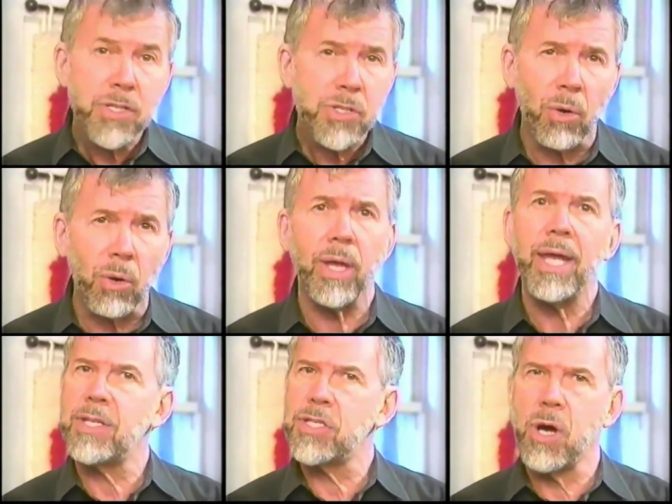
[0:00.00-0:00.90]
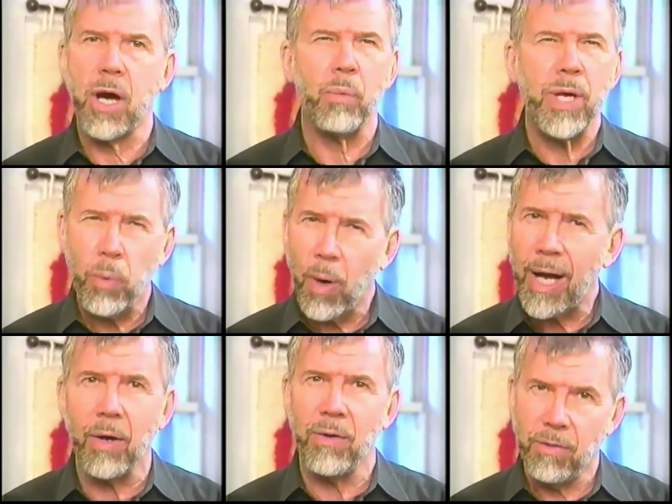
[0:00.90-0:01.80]
is told it's not
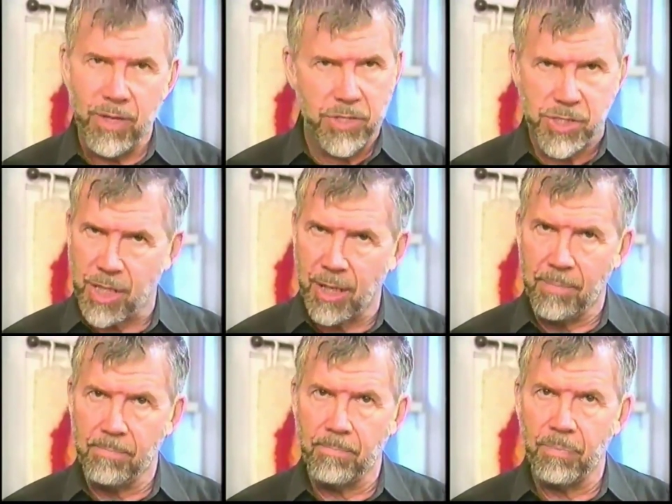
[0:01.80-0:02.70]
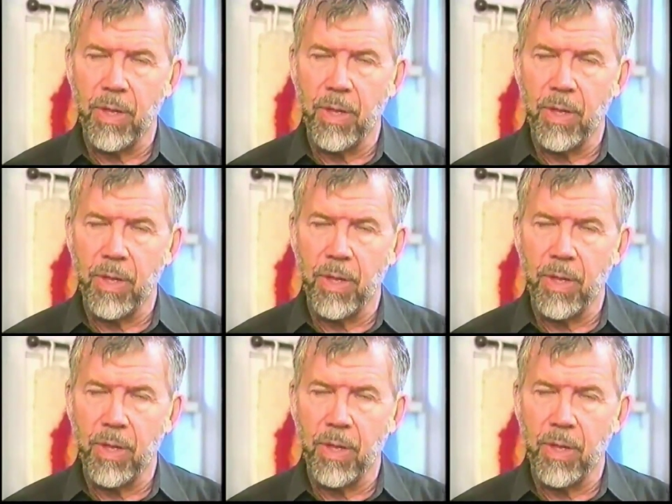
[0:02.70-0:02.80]
required this time.